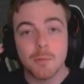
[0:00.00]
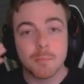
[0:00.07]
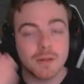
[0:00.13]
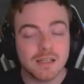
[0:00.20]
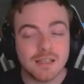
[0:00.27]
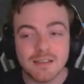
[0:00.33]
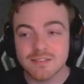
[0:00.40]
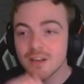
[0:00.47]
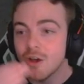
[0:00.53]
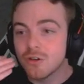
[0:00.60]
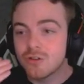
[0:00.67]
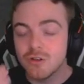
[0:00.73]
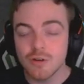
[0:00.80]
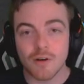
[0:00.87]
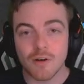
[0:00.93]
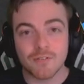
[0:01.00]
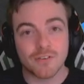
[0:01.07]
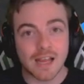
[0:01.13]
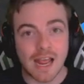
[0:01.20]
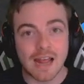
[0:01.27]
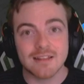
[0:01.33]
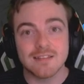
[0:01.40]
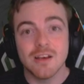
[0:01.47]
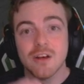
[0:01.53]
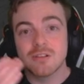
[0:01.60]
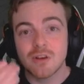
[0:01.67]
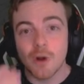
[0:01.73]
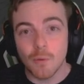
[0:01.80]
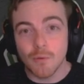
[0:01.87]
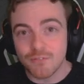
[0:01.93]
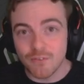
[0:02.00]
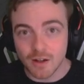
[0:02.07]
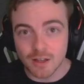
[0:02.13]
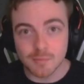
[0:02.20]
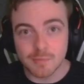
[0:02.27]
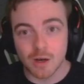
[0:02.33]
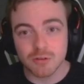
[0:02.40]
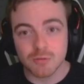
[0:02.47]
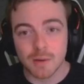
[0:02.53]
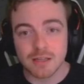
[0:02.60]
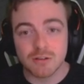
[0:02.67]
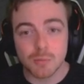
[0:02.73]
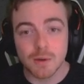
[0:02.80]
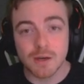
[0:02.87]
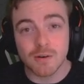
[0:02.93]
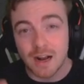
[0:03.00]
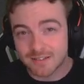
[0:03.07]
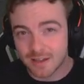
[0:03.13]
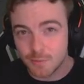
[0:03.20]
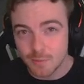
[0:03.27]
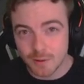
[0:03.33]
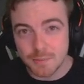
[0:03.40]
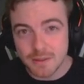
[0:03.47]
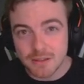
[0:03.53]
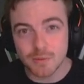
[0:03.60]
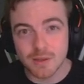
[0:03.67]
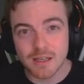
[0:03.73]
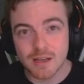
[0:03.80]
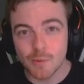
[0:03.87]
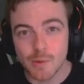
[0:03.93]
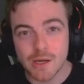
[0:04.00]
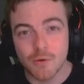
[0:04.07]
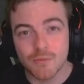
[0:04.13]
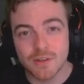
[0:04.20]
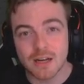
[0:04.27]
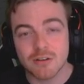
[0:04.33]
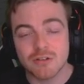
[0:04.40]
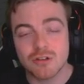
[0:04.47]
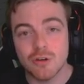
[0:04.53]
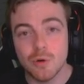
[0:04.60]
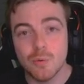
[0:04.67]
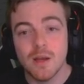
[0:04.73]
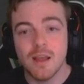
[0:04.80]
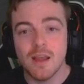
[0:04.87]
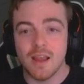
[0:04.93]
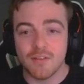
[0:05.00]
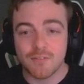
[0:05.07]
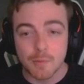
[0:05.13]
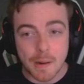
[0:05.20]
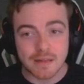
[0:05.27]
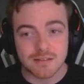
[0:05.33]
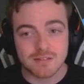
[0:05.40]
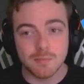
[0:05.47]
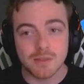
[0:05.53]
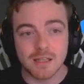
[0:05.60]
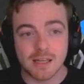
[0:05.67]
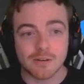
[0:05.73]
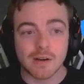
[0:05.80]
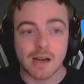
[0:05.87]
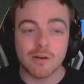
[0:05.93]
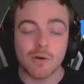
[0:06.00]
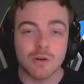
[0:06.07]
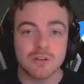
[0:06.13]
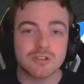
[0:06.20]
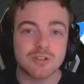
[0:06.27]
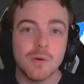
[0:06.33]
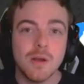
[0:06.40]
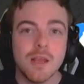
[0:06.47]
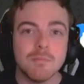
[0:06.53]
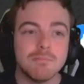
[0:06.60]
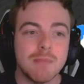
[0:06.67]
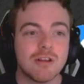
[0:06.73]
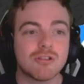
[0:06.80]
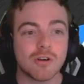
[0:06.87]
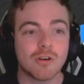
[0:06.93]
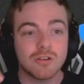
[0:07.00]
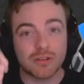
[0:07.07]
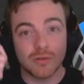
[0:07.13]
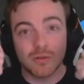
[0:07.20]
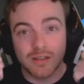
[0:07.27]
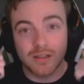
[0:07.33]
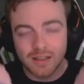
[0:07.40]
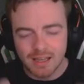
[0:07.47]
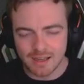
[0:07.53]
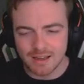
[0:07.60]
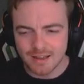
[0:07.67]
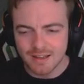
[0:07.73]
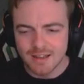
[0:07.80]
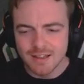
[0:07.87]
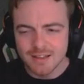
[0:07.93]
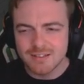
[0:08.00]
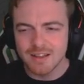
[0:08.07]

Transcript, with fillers: Please do not forget to go and follow me on my Twitter, as I will be doing a giveaway over there too uh, for Pet Simulator. And also, make sure to, uh,